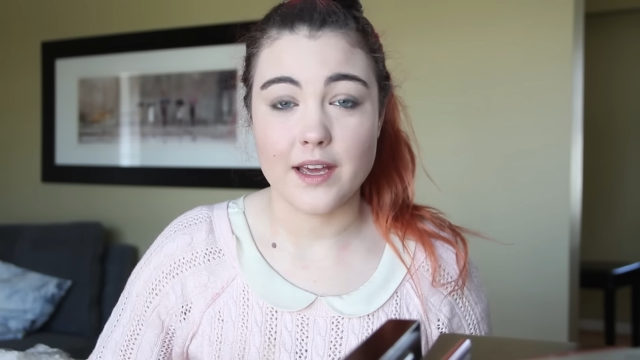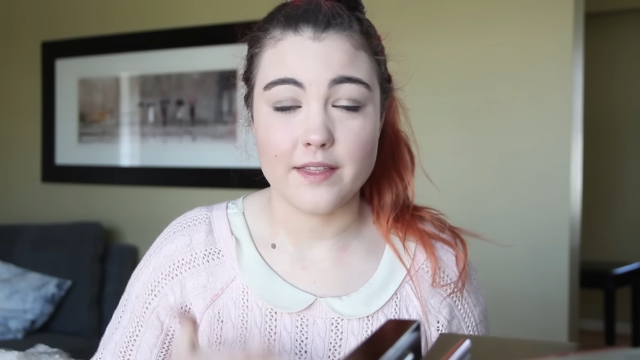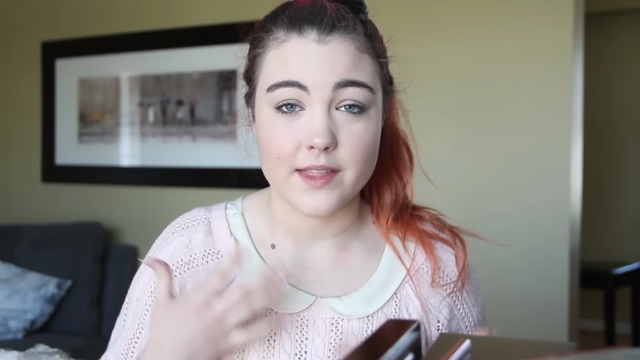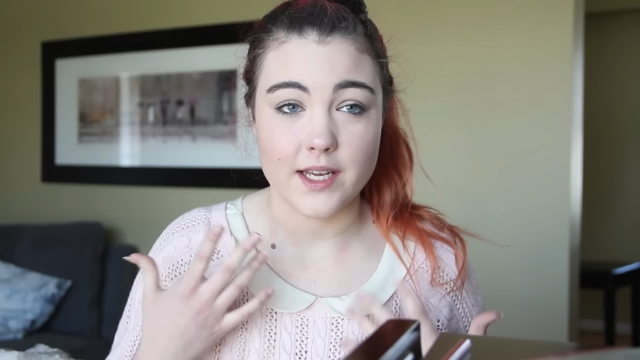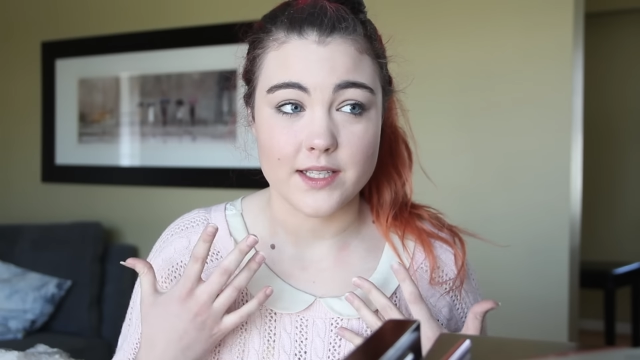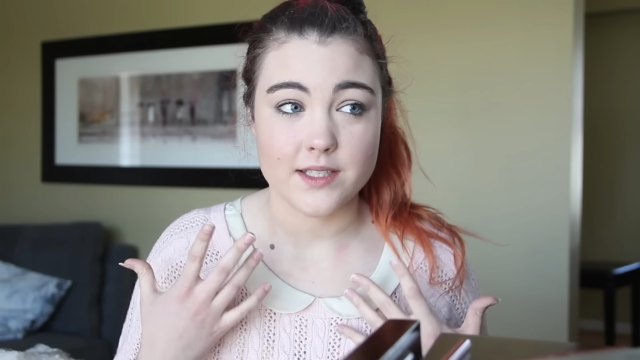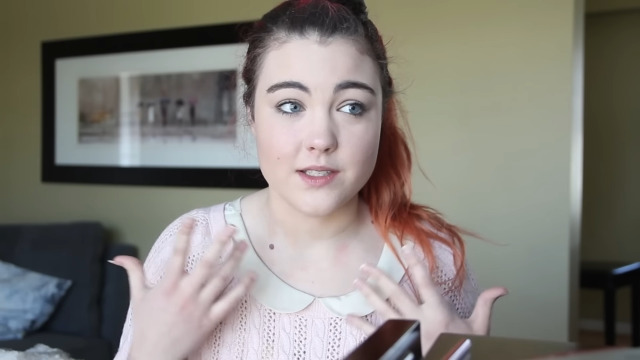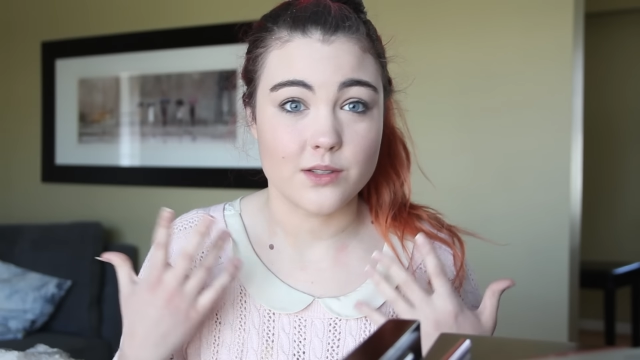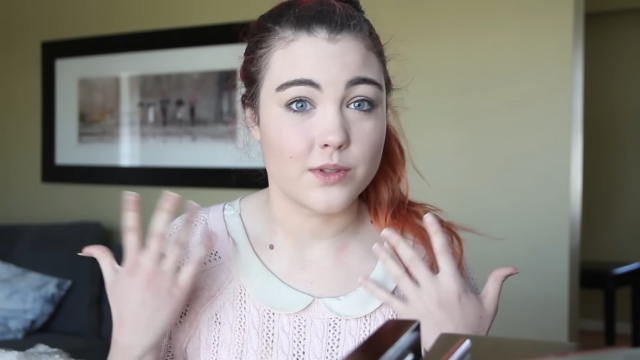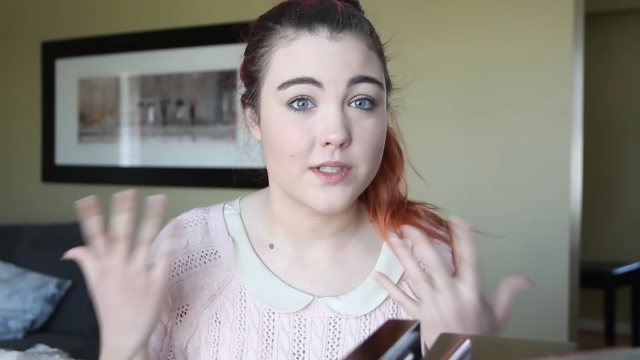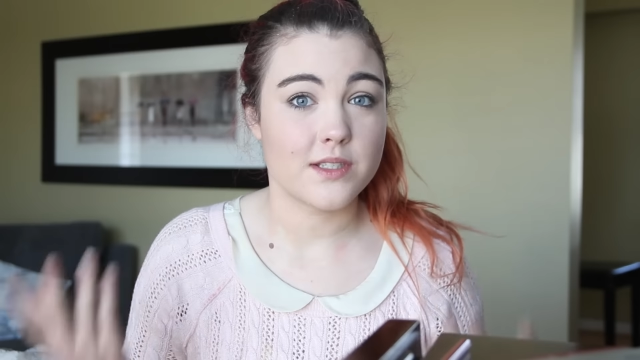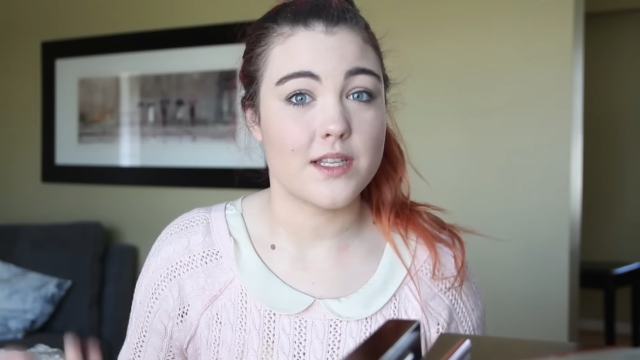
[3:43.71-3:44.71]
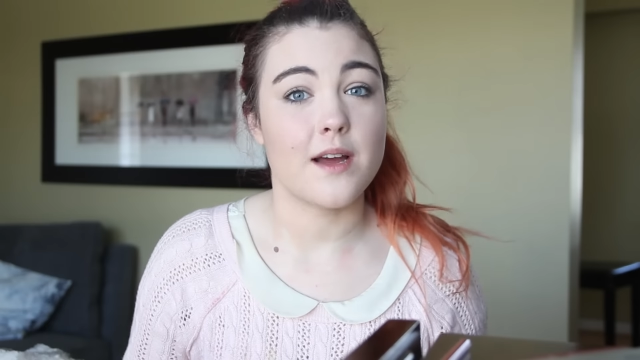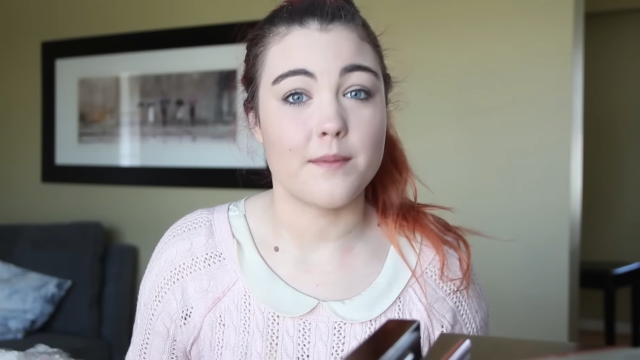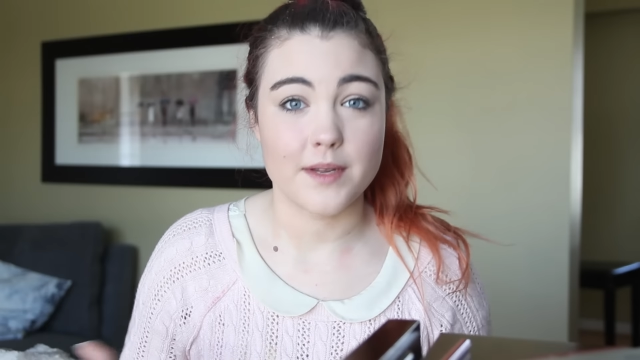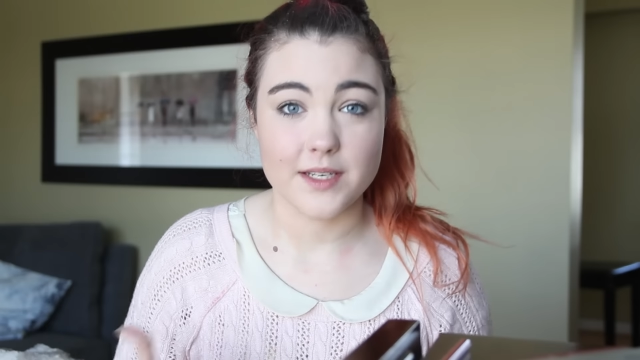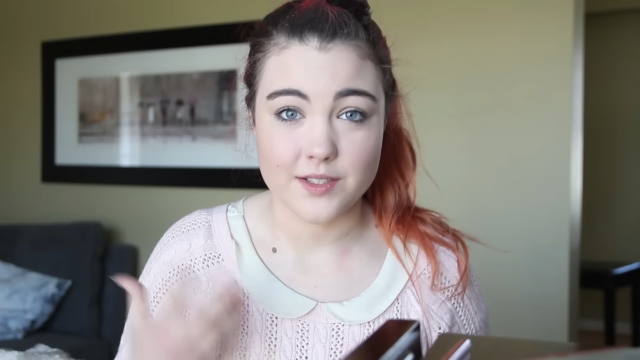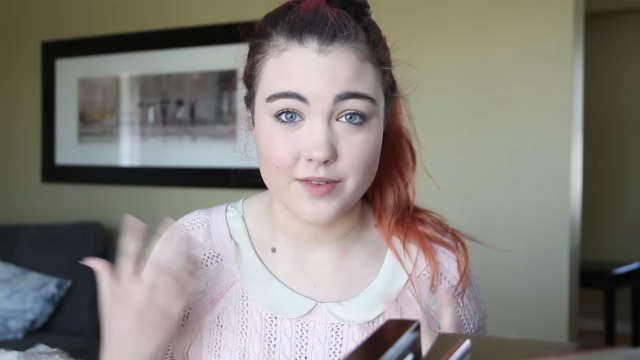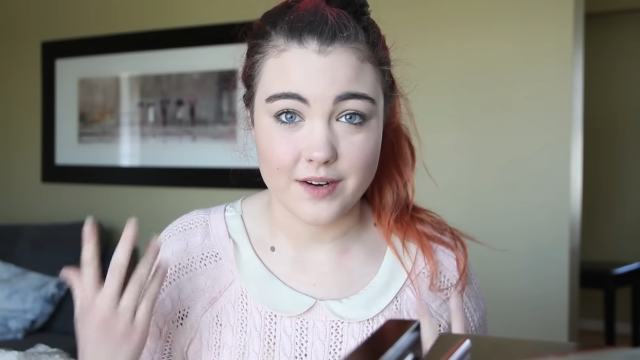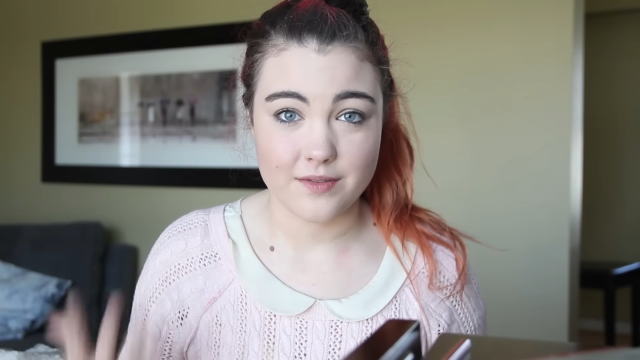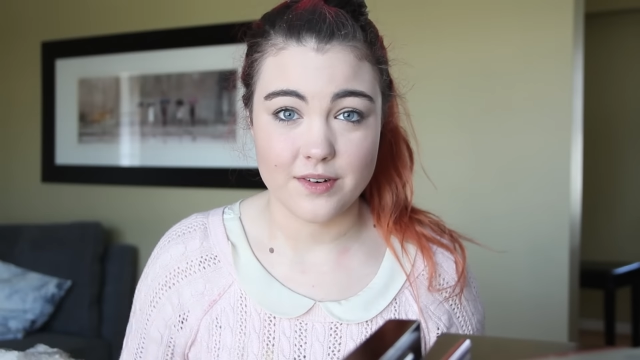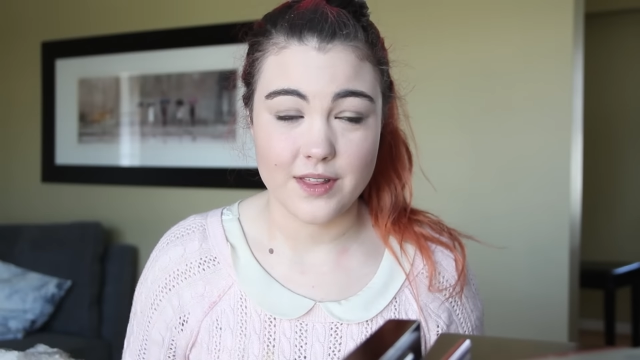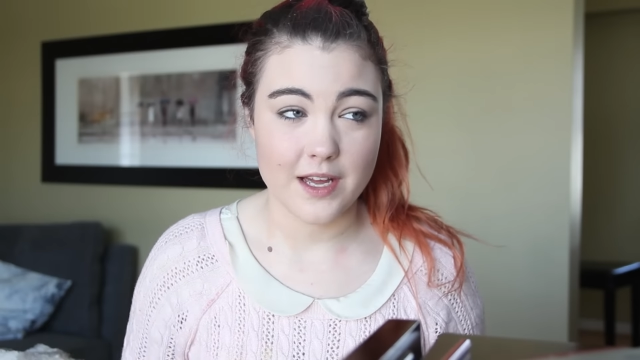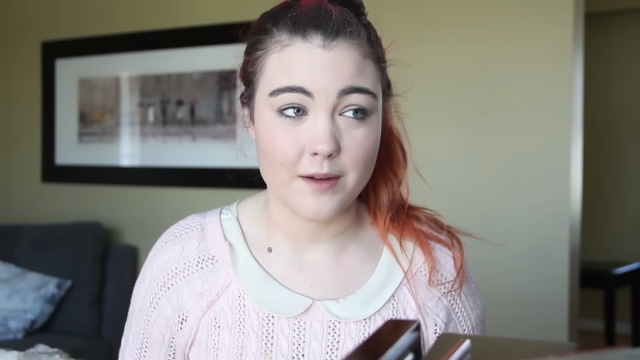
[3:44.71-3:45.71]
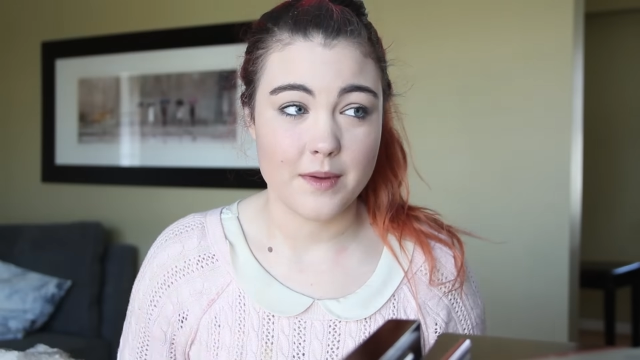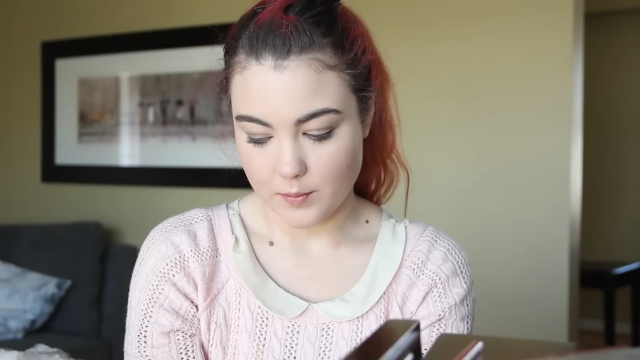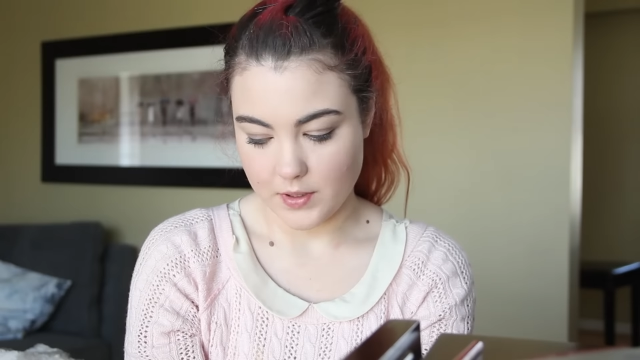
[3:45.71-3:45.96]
and that suits them and is right for them.